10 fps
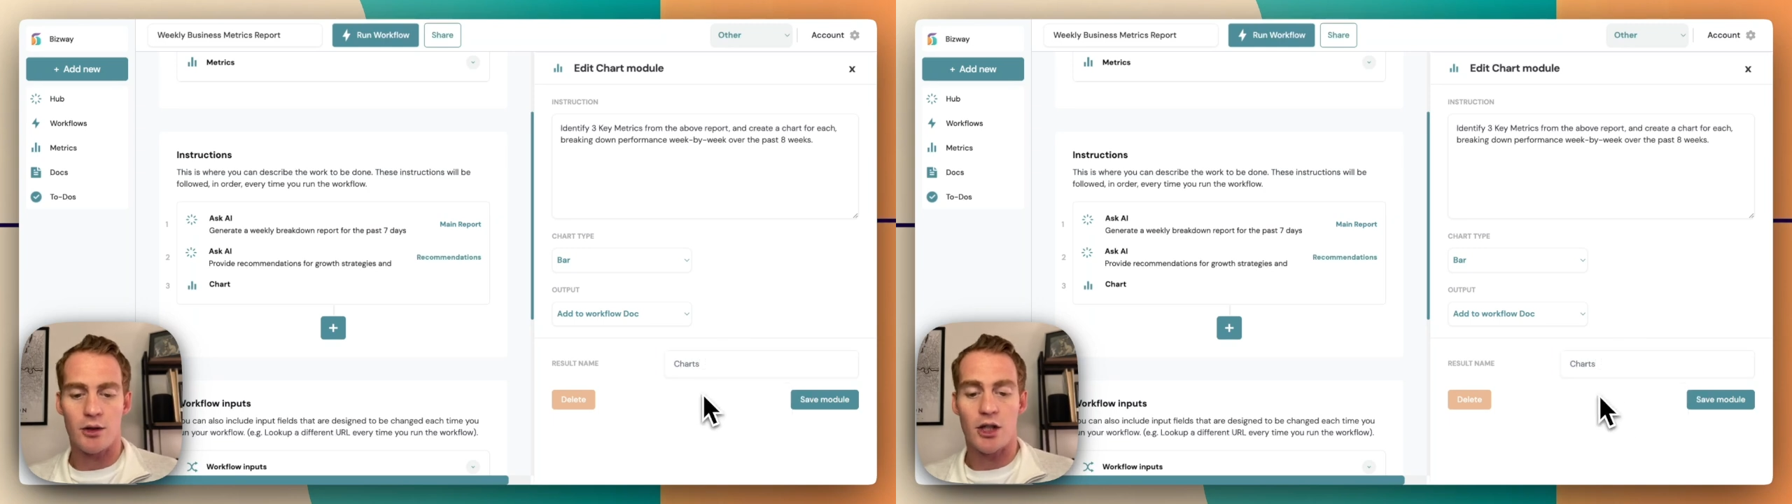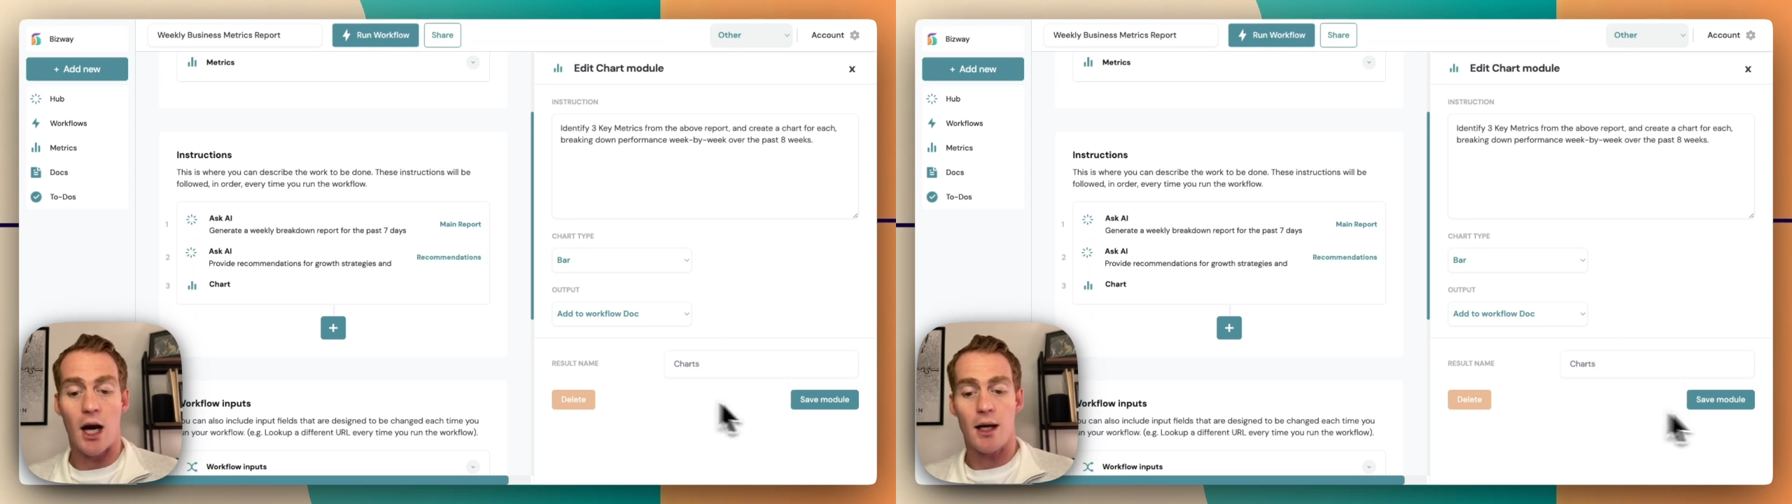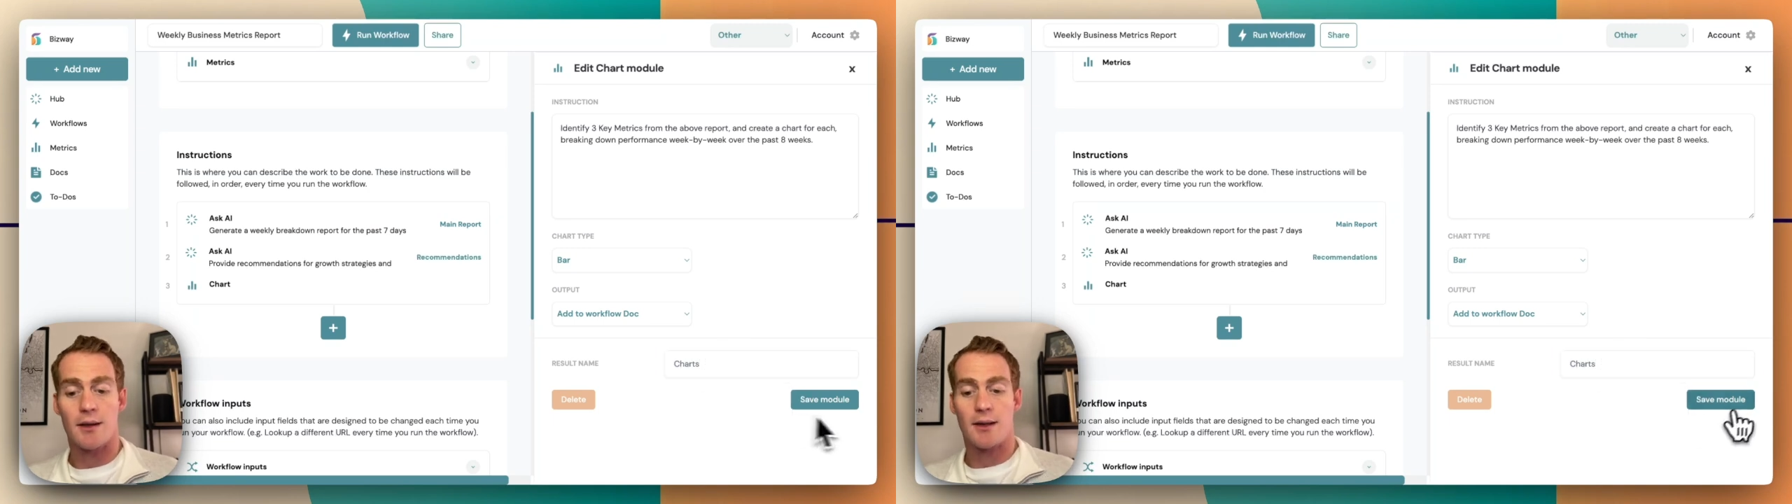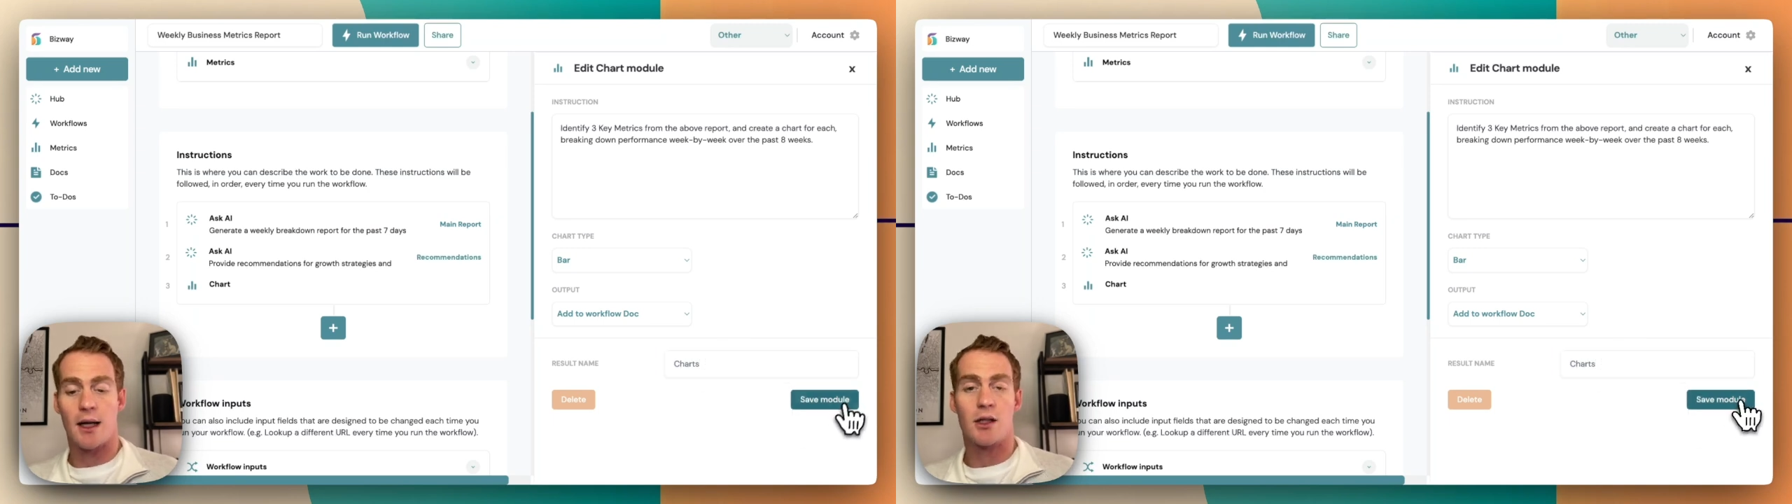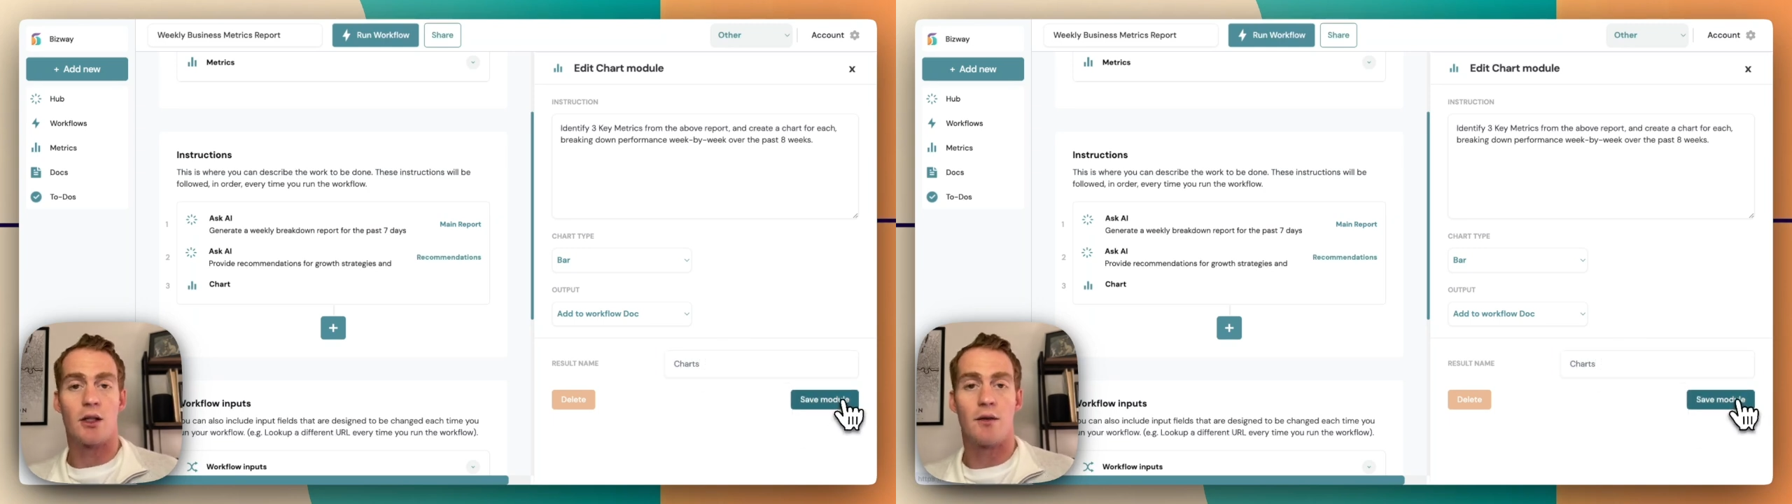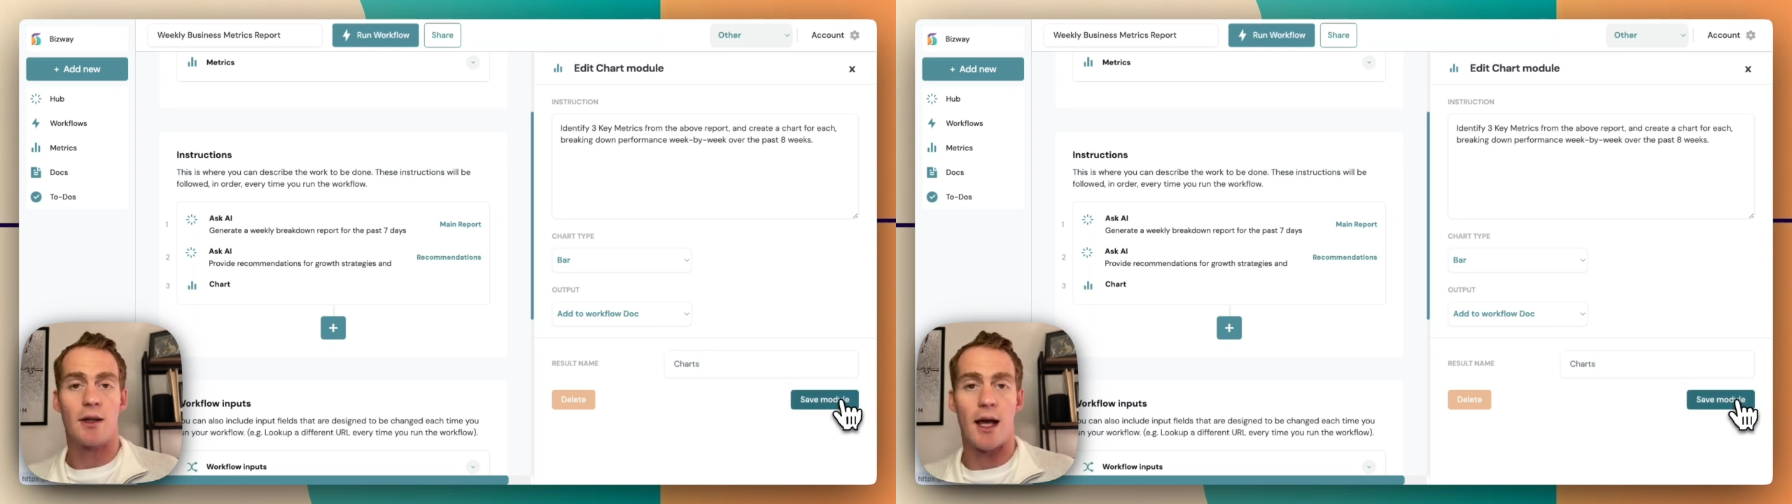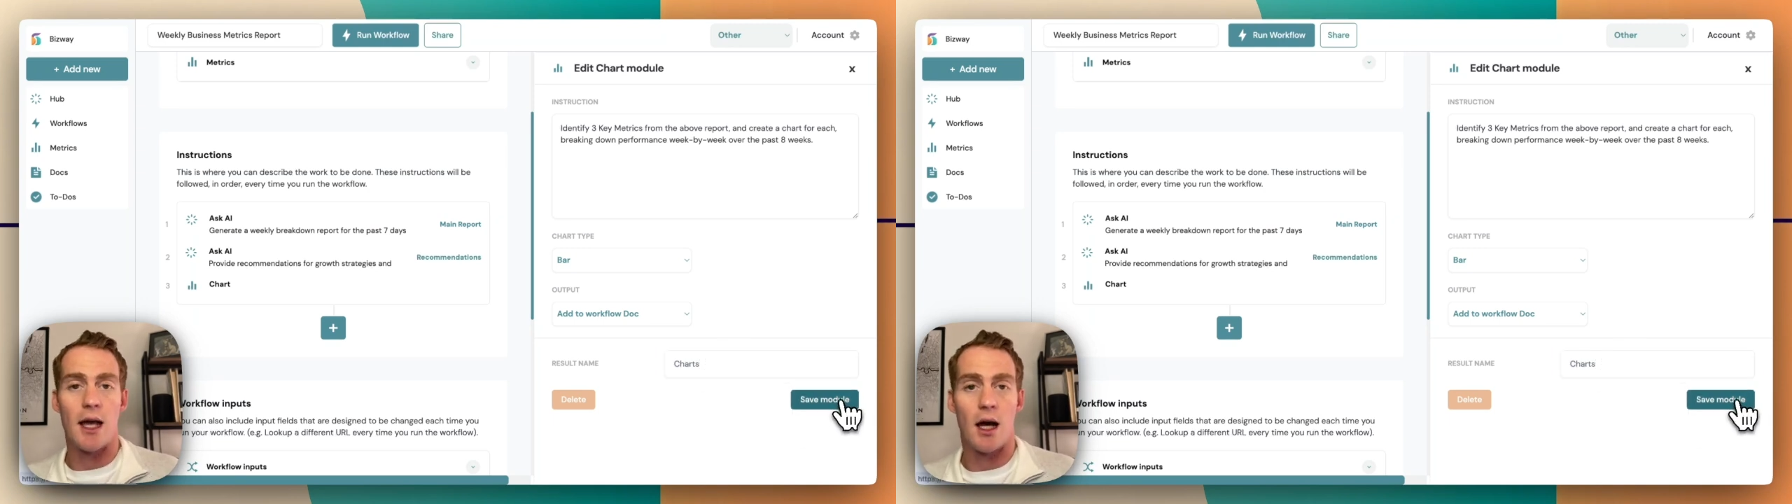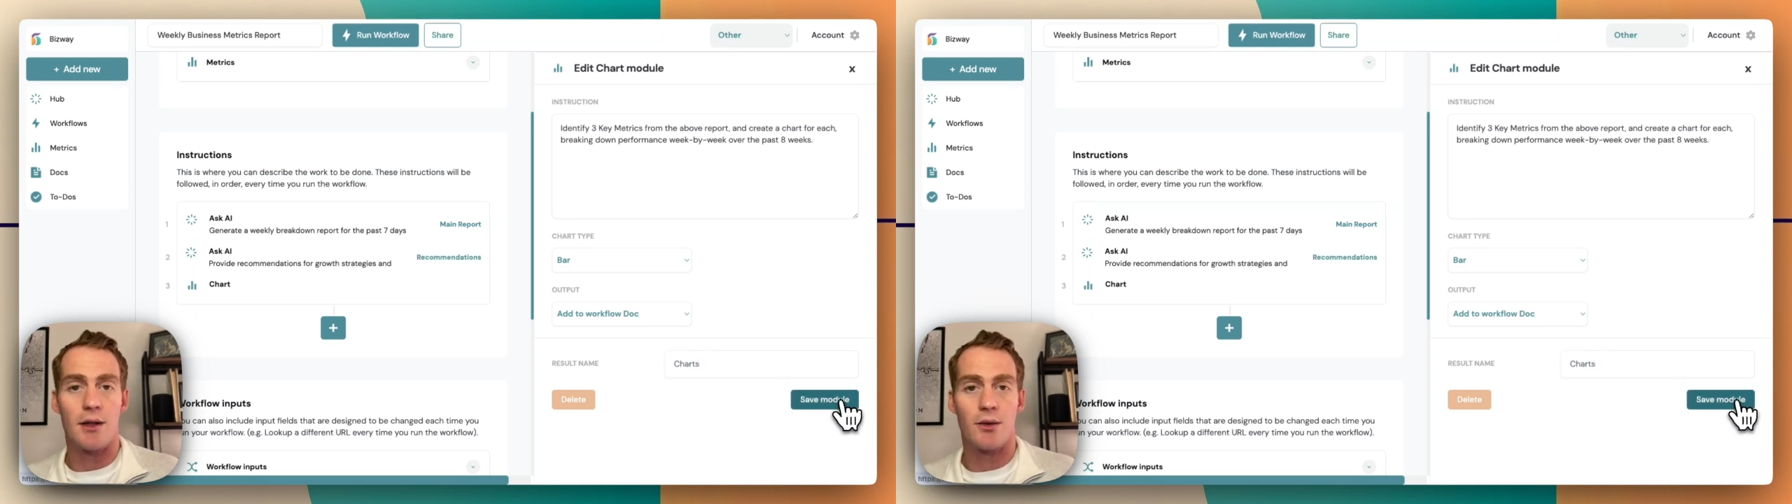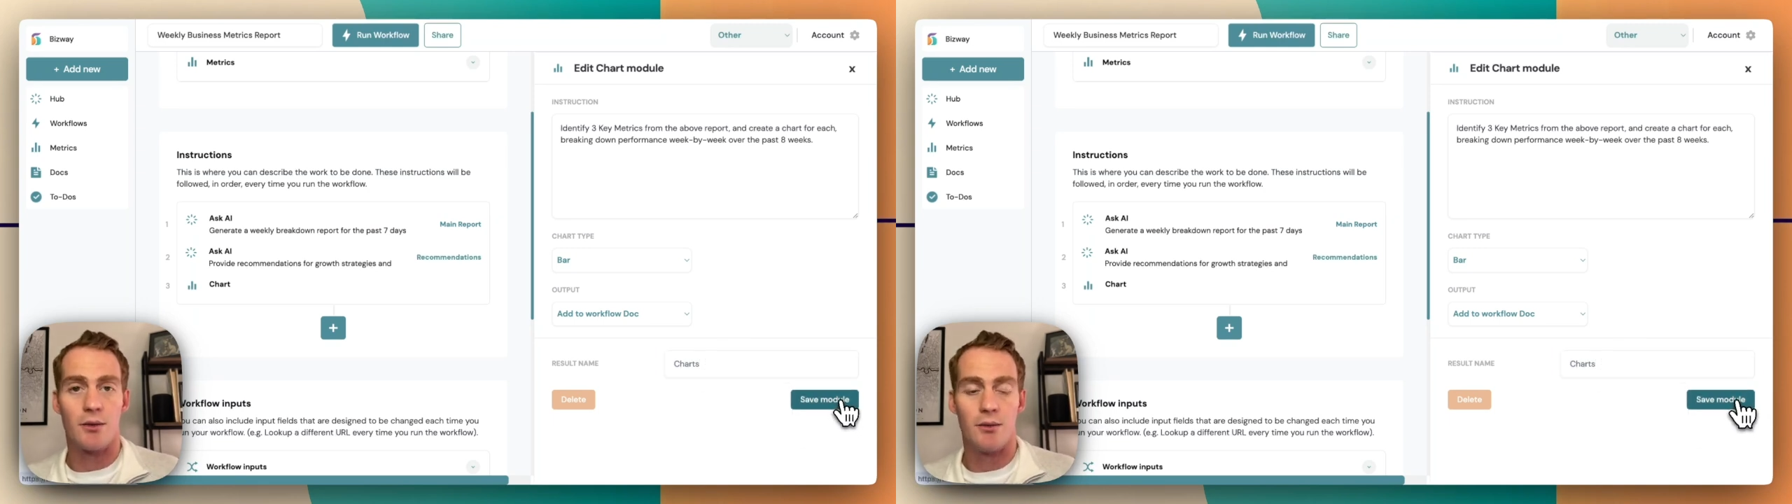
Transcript: chart section of the AI tool.